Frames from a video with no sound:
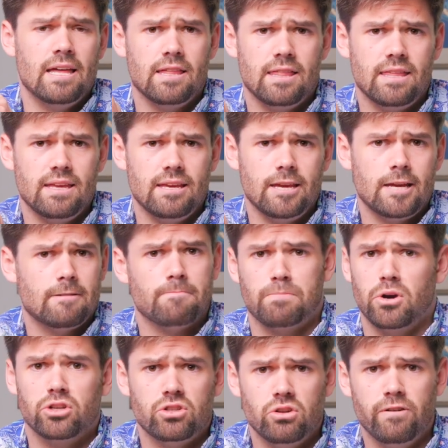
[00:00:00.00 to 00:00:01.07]
The
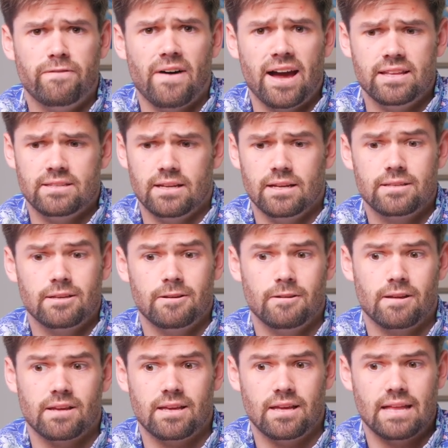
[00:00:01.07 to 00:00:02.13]
person who finds it
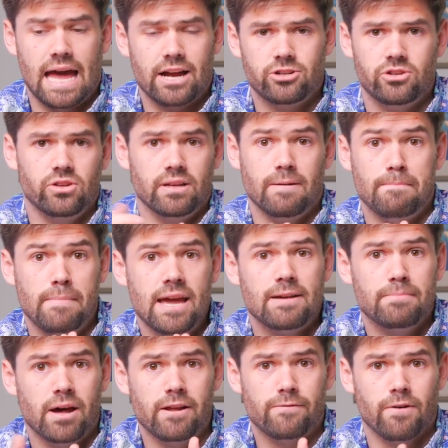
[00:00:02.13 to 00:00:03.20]
can actually make
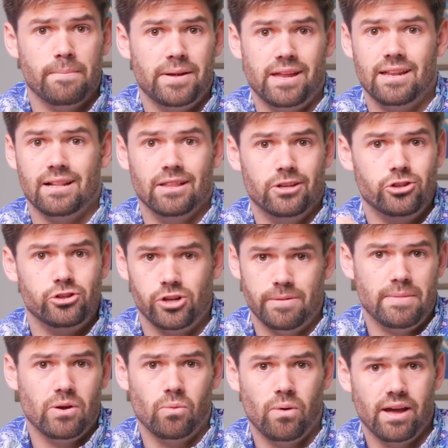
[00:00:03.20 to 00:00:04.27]
money from it in a
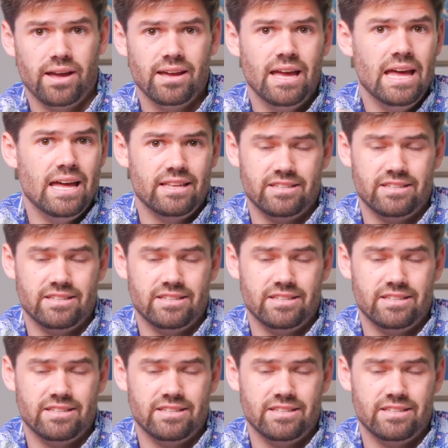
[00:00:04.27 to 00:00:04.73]
legitimate way,